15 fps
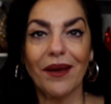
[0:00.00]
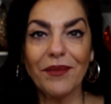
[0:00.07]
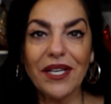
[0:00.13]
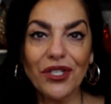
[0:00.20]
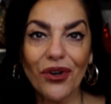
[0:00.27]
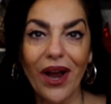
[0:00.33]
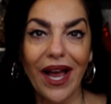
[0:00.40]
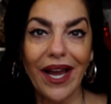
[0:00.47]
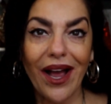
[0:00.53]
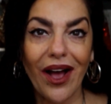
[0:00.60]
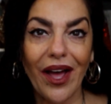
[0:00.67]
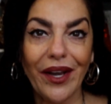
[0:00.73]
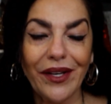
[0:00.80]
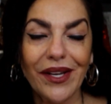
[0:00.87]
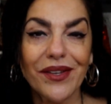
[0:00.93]
Let me try
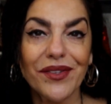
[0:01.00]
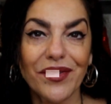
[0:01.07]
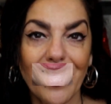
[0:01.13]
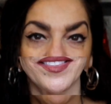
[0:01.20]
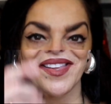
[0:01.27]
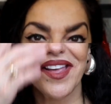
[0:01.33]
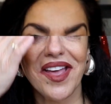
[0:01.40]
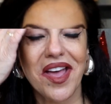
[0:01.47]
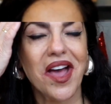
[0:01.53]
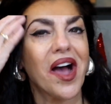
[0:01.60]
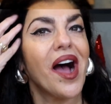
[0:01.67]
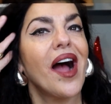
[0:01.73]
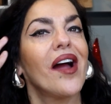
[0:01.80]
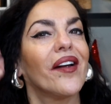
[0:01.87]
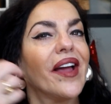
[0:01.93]
on some for you.
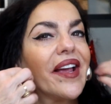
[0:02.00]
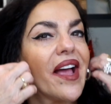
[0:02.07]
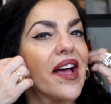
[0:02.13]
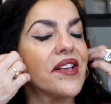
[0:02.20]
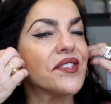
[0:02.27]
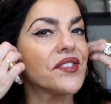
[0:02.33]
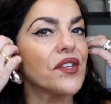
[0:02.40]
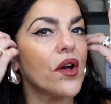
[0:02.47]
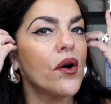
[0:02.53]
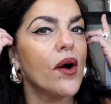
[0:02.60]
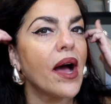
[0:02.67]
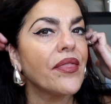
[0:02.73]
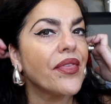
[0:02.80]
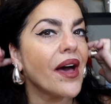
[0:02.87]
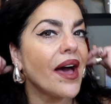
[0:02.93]
All right, guys, so
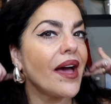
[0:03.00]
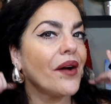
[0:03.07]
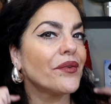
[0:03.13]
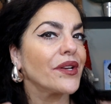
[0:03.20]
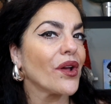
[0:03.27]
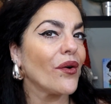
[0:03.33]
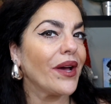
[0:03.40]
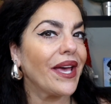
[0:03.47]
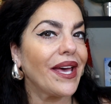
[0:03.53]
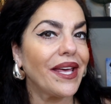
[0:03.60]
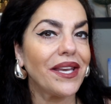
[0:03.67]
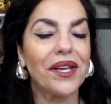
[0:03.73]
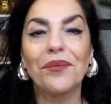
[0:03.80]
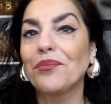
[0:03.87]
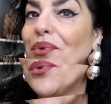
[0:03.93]
I thought I would go
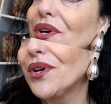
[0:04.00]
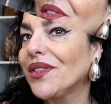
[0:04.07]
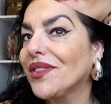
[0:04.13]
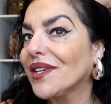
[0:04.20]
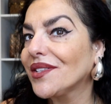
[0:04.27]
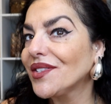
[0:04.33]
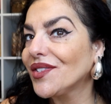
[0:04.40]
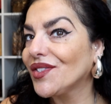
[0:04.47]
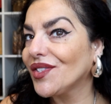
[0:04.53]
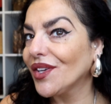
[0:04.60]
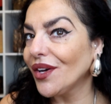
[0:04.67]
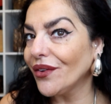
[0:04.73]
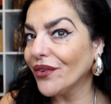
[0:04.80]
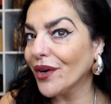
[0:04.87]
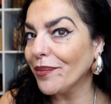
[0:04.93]
ahead and put the
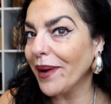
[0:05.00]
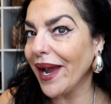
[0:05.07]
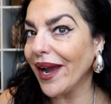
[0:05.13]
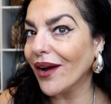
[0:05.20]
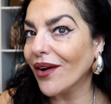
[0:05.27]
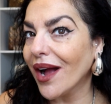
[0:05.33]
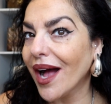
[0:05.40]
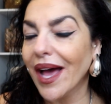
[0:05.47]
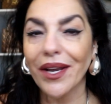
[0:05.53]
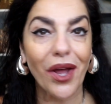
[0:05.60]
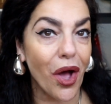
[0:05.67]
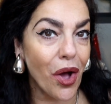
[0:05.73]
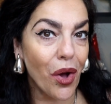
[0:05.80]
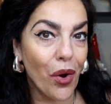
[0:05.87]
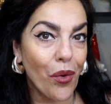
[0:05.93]
silver pair
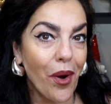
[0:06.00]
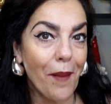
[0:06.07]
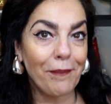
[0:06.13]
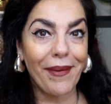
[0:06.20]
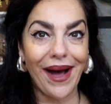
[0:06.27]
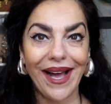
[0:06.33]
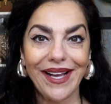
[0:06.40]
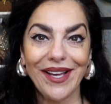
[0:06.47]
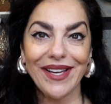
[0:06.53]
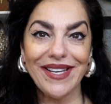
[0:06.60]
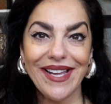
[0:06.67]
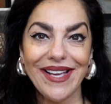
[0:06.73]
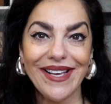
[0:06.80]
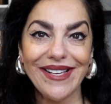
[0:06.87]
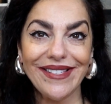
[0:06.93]
on. Oh my
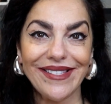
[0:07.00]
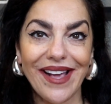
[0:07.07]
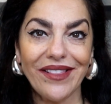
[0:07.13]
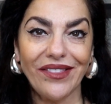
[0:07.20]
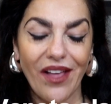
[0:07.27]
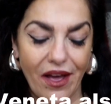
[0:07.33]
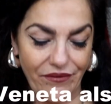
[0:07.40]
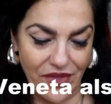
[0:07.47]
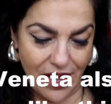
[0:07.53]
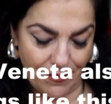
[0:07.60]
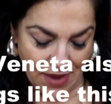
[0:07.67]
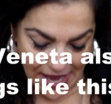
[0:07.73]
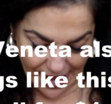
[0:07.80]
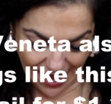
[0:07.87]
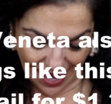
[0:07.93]
goodness, I love
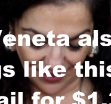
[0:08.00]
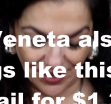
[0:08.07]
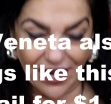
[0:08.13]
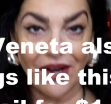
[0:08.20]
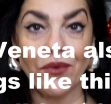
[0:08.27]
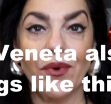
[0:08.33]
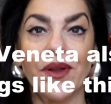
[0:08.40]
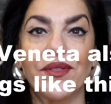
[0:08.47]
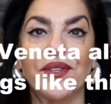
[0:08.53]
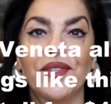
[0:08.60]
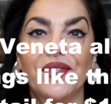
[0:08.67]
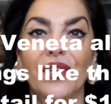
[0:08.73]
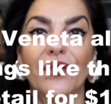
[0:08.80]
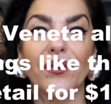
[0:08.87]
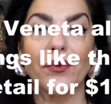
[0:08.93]
them. I thought I'd wear the
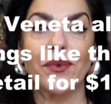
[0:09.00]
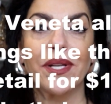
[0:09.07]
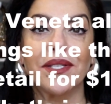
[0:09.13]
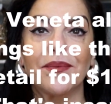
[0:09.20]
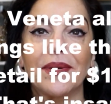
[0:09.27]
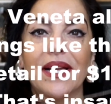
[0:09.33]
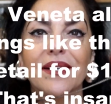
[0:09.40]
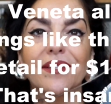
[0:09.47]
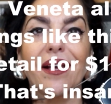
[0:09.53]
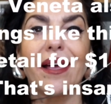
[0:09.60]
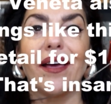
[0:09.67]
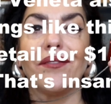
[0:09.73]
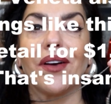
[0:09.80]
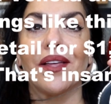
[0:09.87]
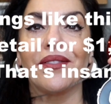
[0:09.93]
silver ones because I
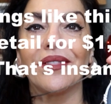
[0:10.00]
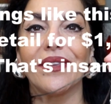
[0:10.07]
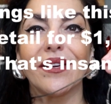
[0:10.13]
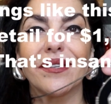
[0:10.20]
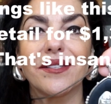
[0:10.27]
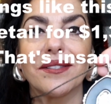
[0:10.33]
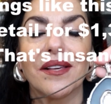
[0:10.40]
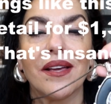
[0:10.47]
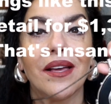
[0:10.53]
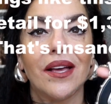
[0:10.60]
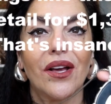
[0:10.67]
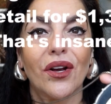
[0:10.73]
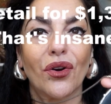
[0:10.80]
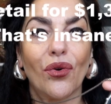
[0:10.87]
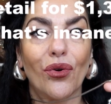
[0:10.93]
have on this
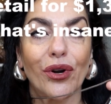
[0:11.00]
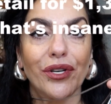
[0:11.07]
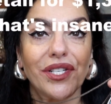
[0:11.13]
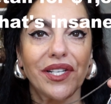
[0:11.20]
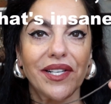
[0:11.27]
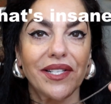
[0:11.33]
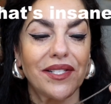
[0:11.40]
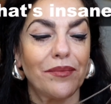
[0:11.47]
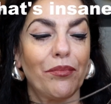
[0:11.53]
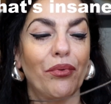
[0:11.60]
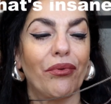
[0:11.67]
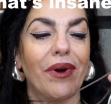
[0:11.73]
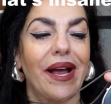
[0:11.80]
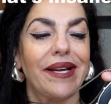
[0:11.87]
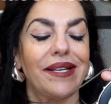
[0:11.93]
gorgeous
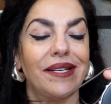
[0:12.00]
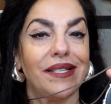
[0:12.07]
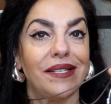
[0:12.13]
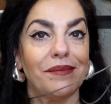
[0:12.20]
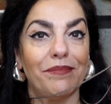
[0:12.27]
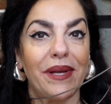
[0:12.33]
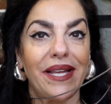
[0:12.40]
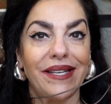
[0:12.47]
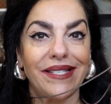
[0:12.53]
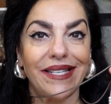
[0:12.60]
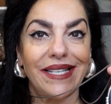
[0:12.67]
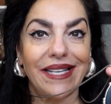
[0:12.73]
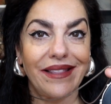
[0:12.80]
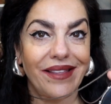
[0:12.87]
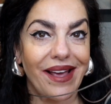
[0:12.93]
Brighton
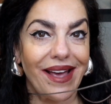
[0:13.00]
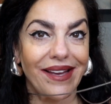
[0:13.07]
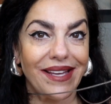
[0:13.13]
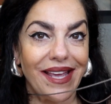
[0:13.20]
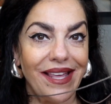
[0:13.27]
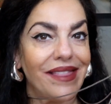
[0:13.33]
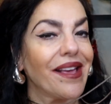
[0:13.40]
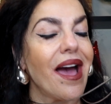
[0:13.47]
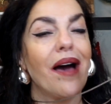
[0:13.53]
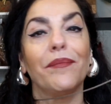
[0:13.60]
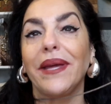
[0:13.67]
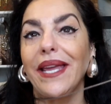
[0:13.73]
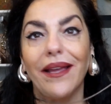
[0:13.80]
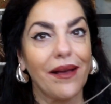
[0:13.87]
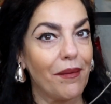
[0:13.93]
pendant that Keith
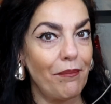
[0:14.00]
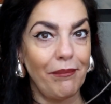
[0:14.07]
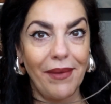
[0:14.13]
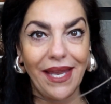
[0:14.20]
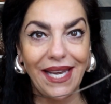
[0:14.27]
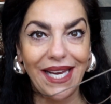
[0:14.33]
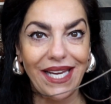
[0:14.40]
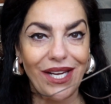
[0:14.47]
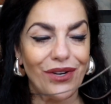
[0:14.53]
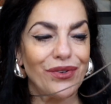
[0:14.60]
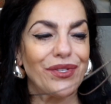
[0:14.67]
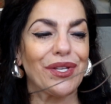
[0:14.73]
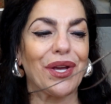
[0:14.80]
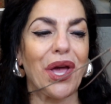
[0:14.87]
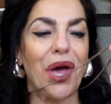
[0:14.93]
got me many
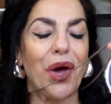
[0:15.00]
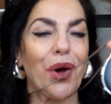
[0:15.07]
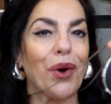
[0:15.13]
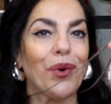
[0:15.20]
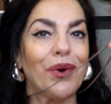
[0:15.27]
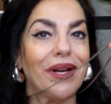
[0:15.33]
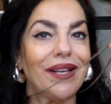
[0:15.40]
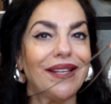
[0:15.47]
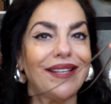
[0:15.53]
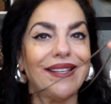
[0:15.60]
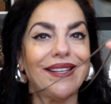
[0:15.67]
years ago